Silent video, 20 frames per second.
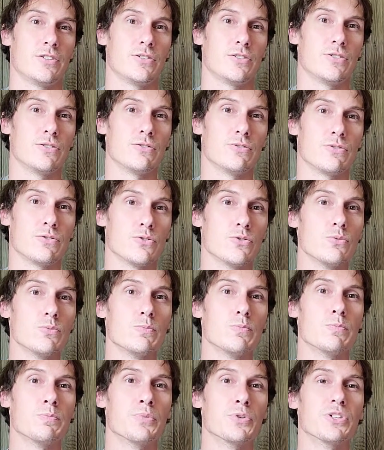You
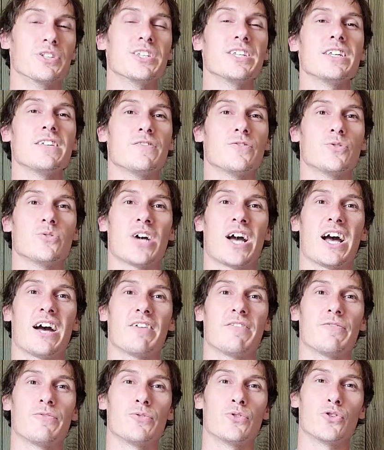believe you
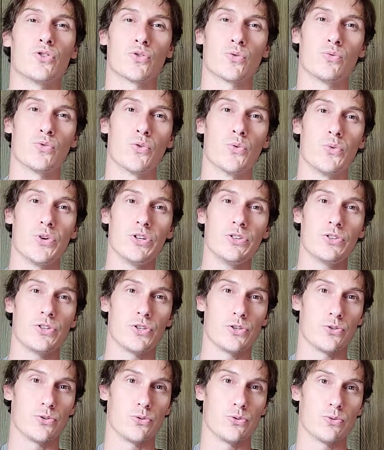have the real
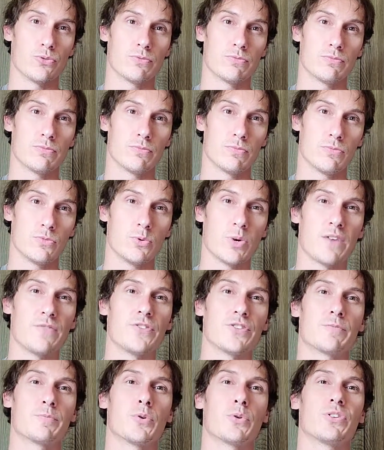you. You have
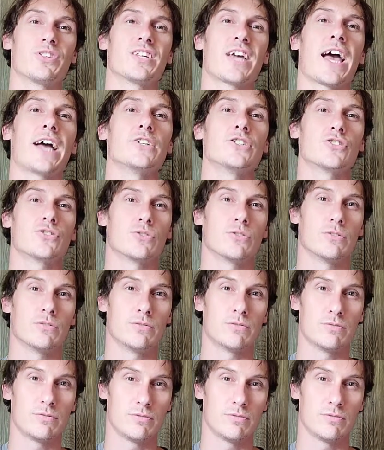this potential.